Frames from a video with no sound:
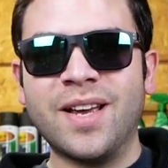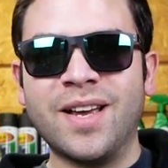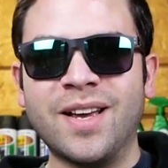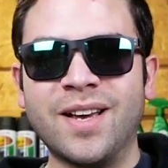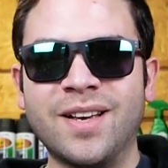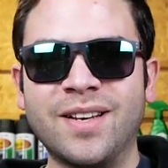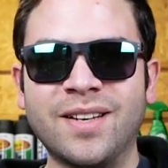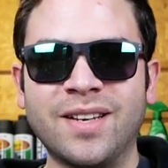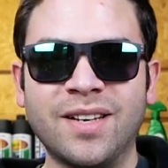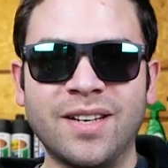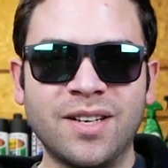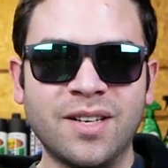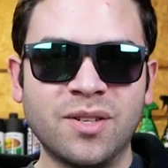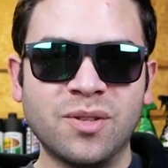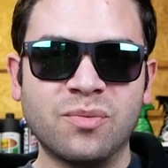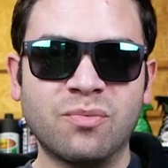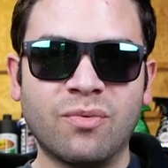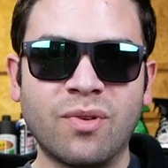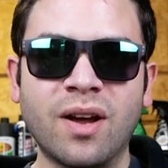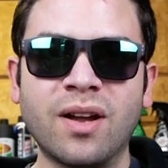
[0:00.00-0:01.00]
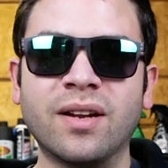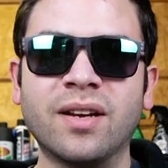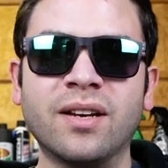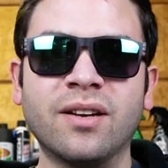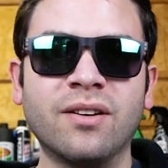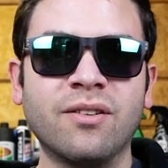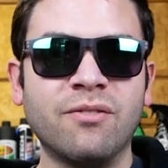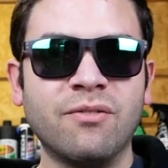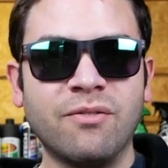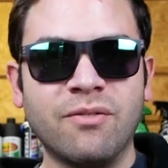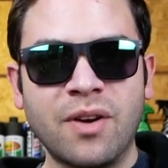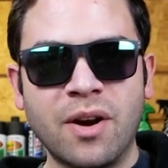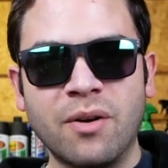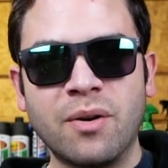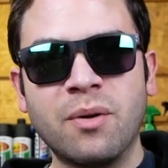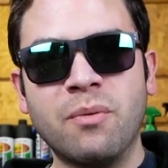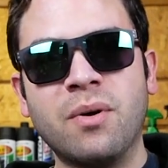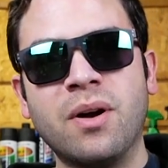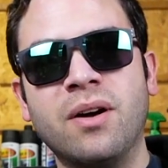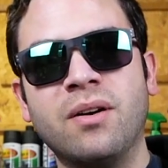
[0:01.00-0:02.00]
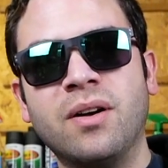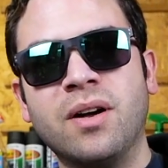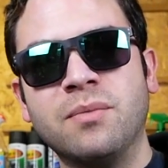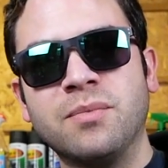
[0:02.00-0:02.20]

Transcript: and it is running very well.